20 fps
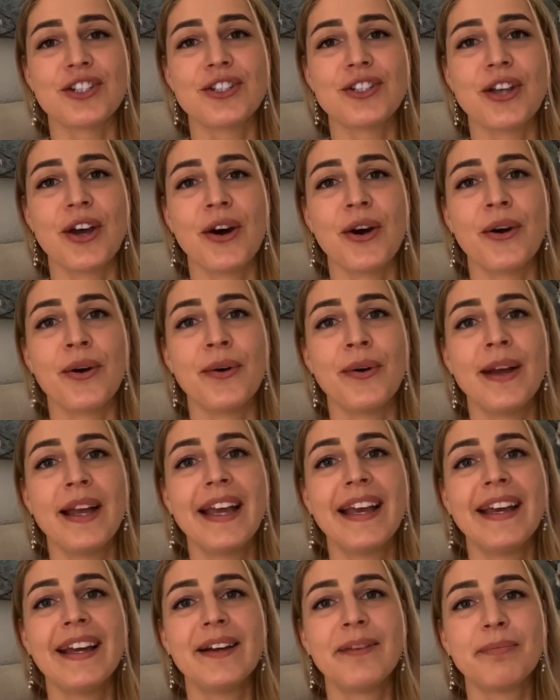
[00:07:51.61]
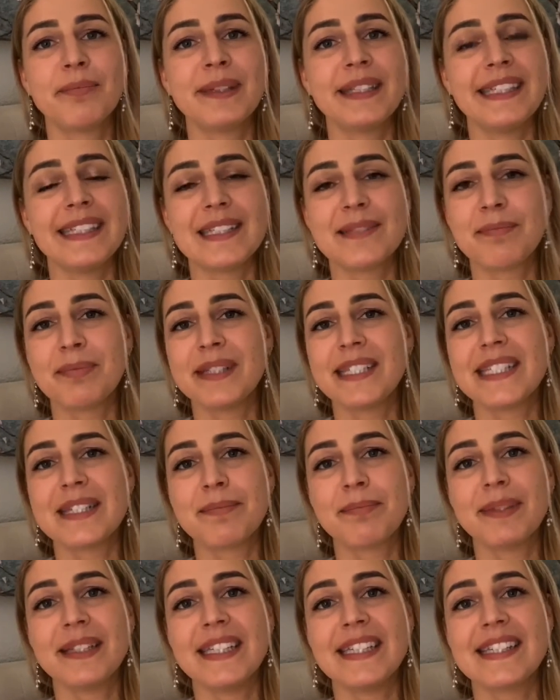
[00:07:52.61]
So please
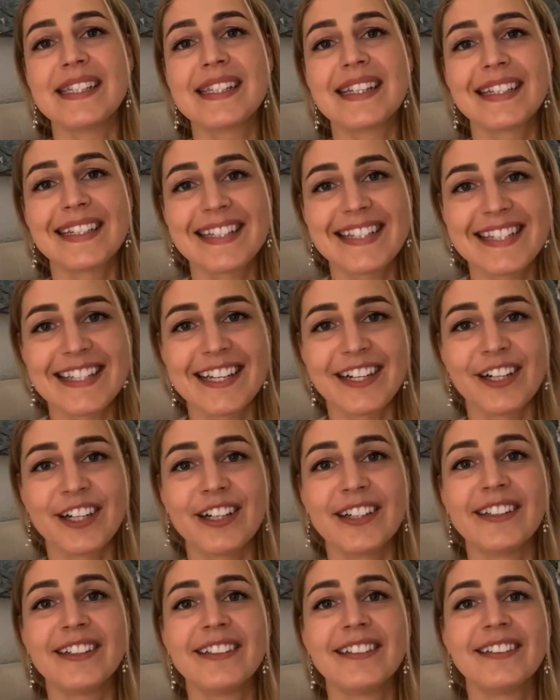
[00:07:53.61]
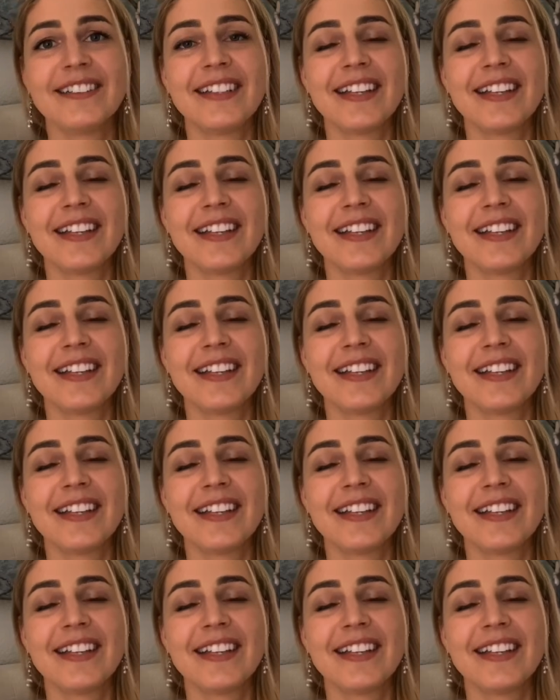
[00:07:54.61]
consider.